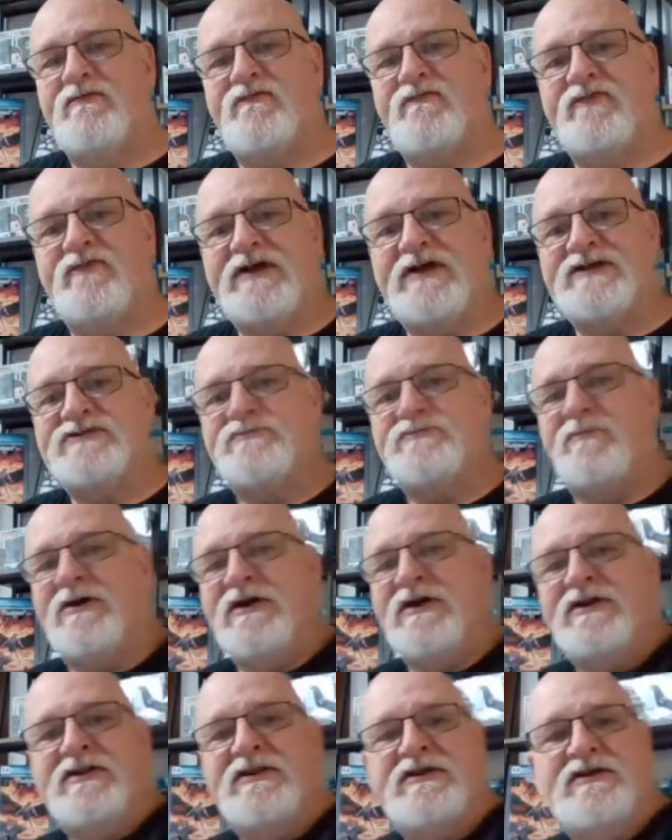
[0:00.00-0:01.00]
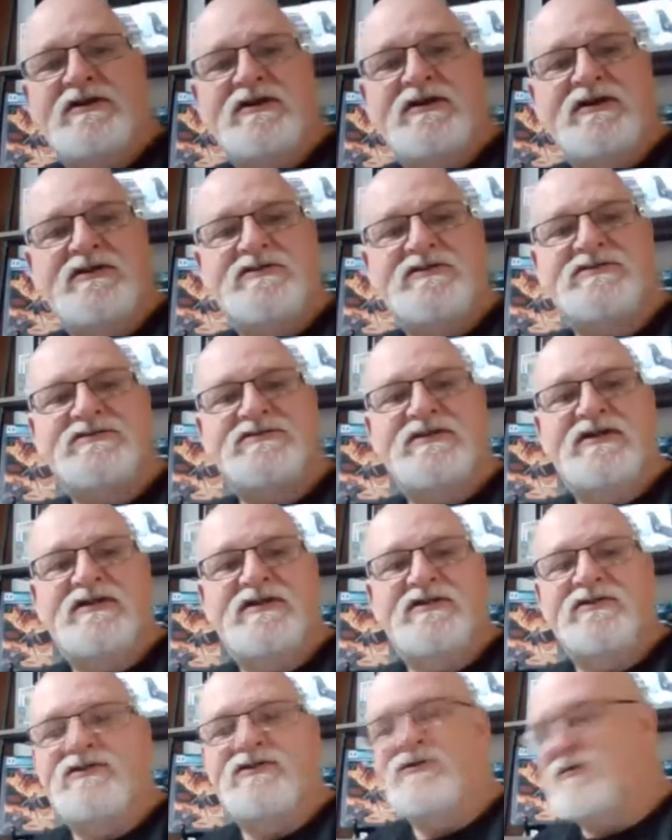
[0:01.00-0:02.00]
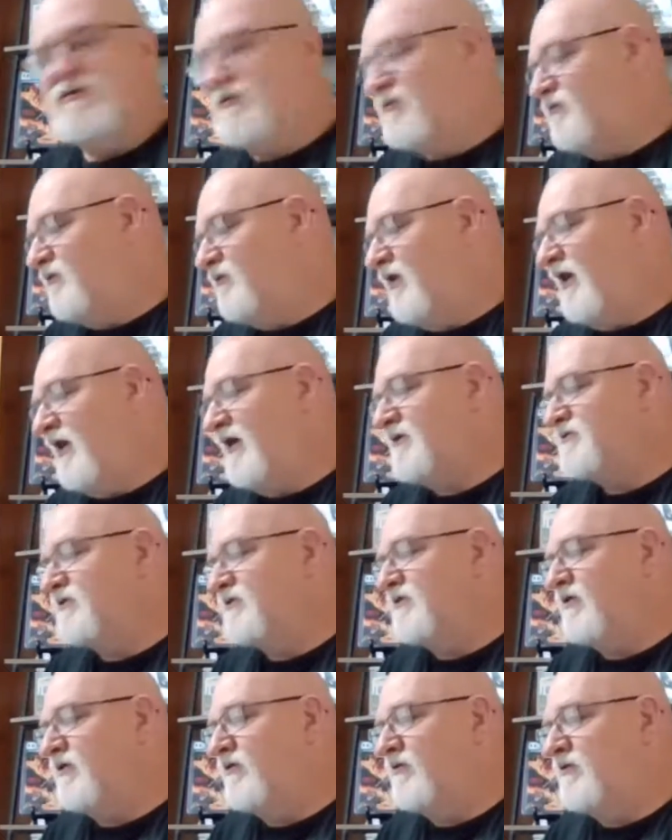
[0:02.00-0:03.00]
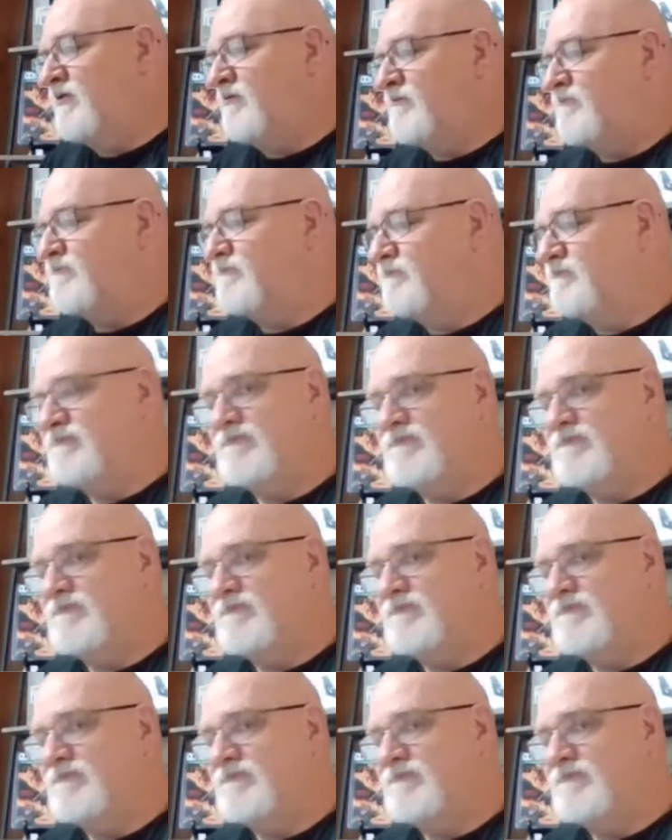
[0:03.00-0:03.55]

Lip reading: Flash by Night saying hello. How's it going?